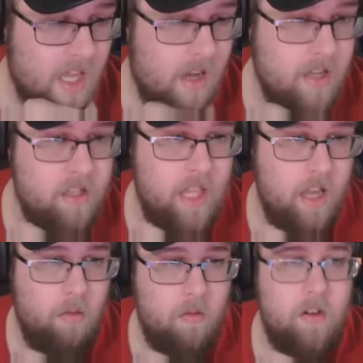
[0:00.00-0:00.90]
I
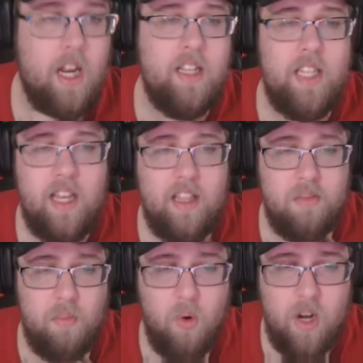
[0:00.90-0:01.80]
th did I see that this
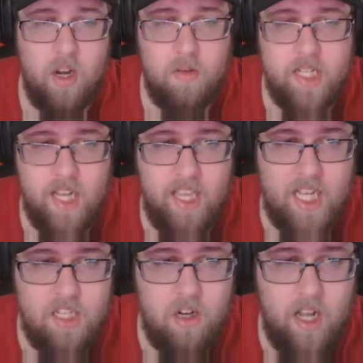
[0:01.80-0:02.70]
morning, or was that
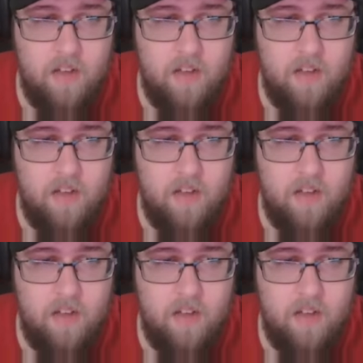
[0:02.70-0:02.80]
yesterday?